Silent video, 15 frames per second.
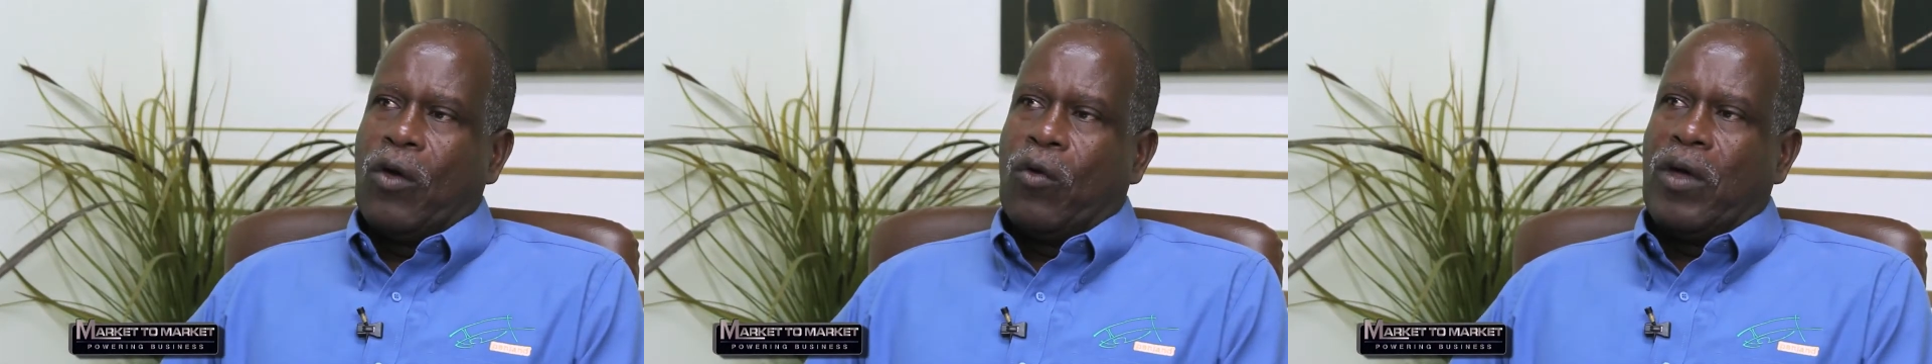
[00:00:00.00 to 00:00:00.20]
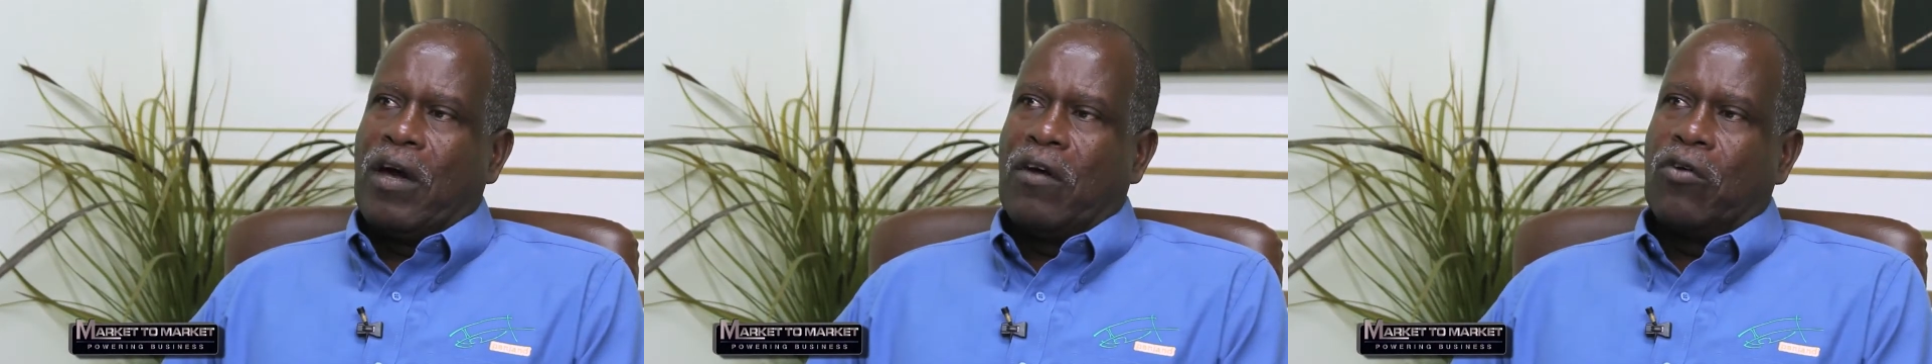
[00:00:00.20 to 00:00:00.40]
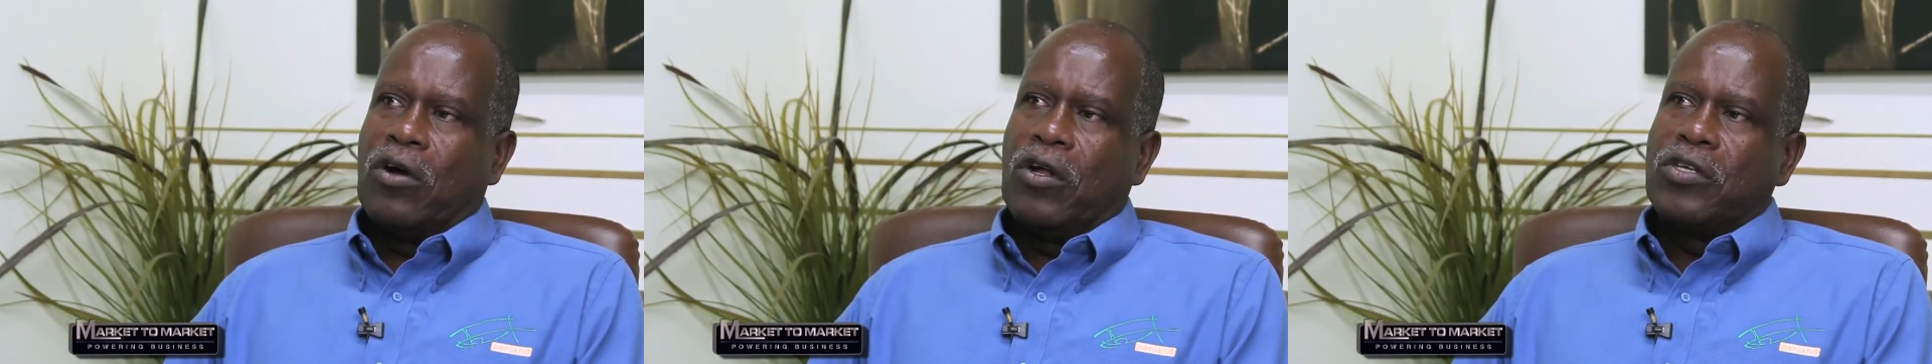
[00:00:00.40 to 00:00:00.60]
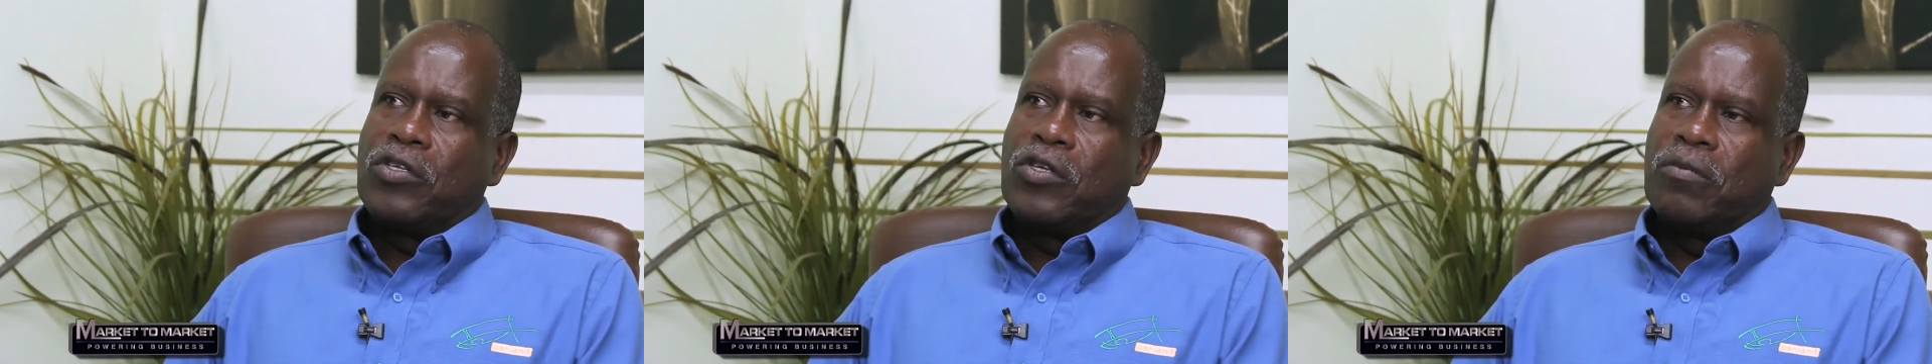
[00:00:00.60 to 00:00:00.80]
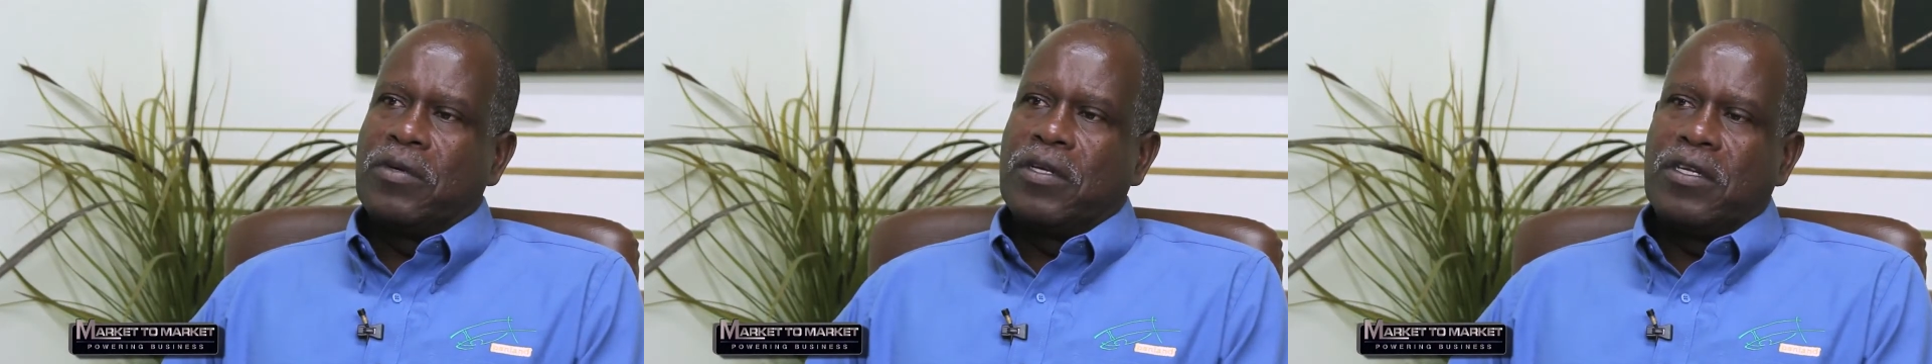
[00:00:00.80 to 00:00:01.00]
We have
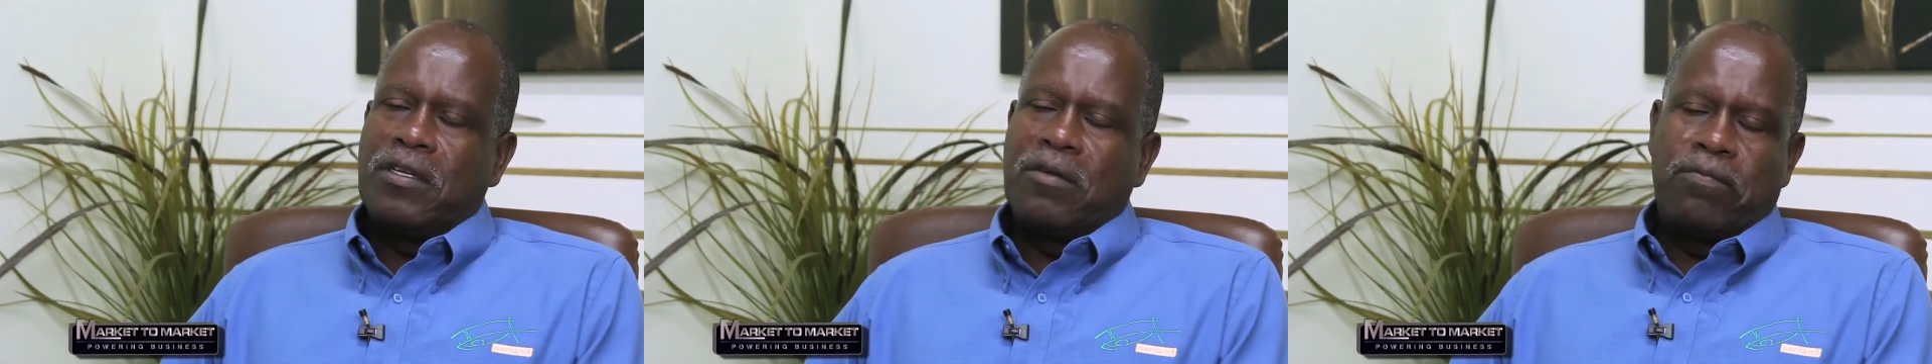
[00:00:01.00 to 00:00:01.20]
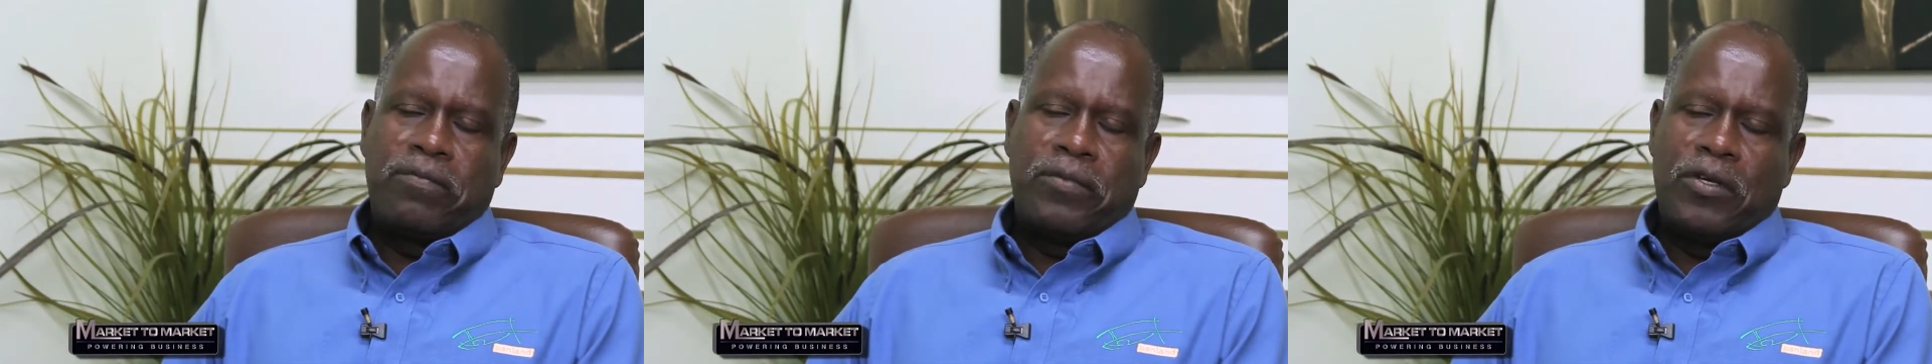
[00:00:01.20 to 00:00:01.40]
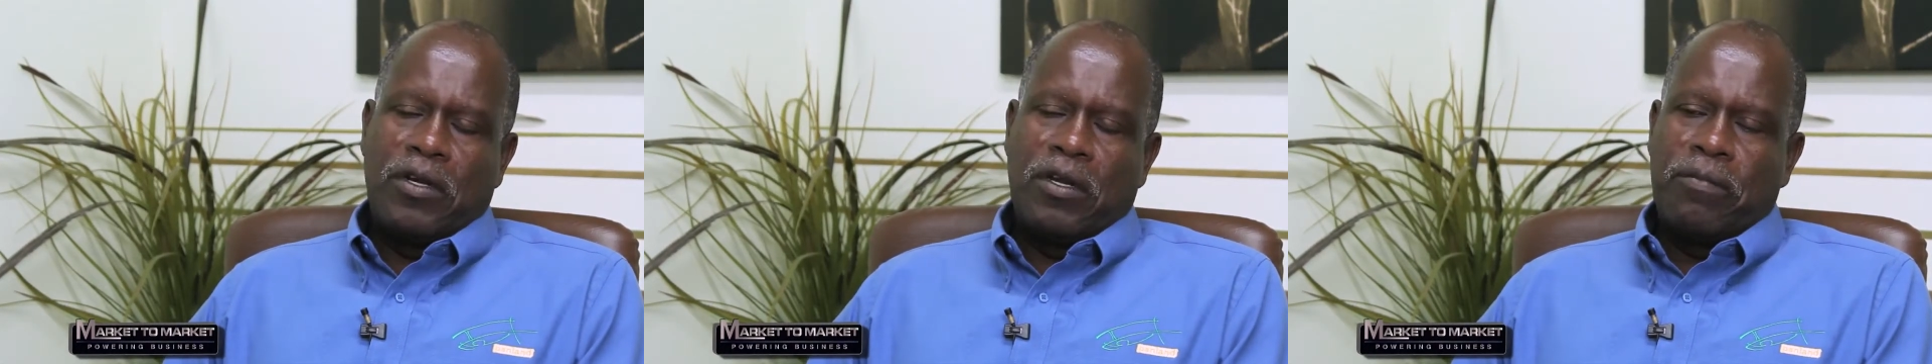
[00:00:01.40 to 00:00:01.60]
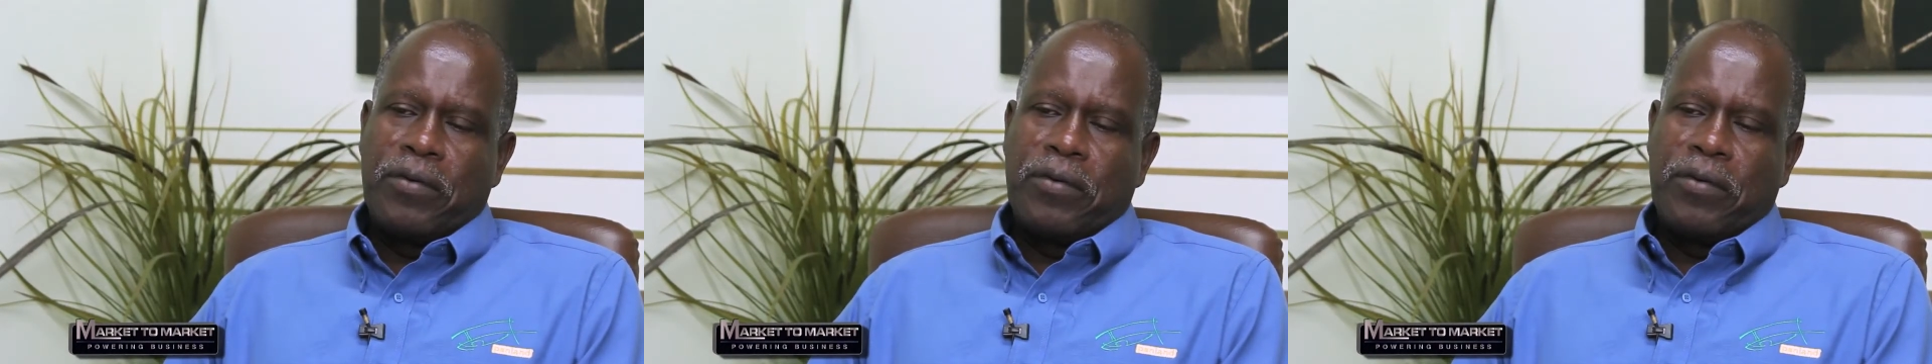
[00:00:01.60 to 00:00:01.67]
also been to the